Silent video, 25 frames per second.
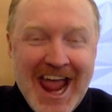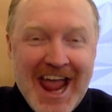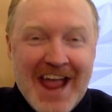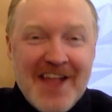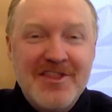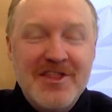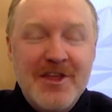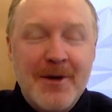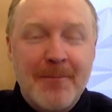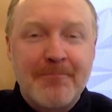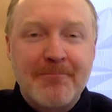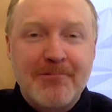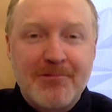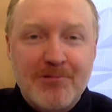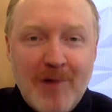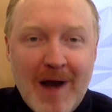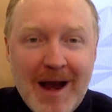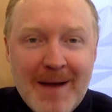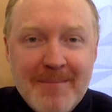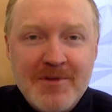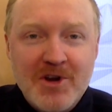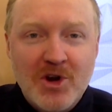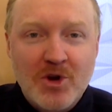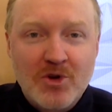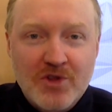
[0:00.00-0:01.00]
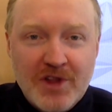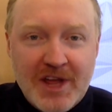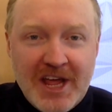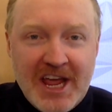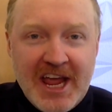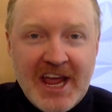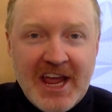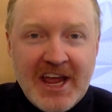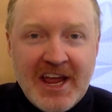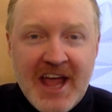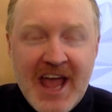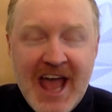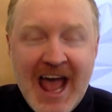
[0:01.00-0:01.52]
in the Premier
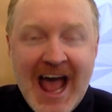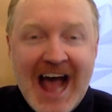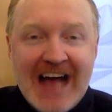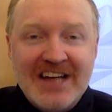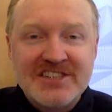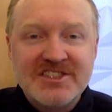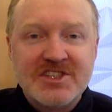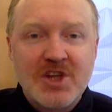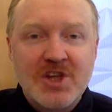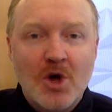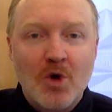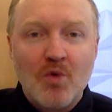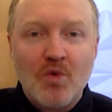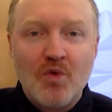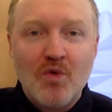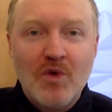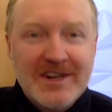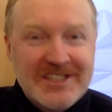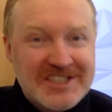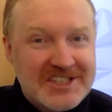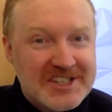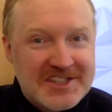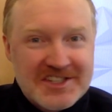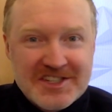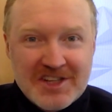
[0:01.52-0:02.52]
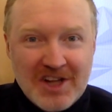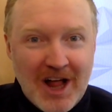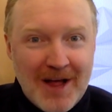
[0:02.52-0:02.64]
League as the richest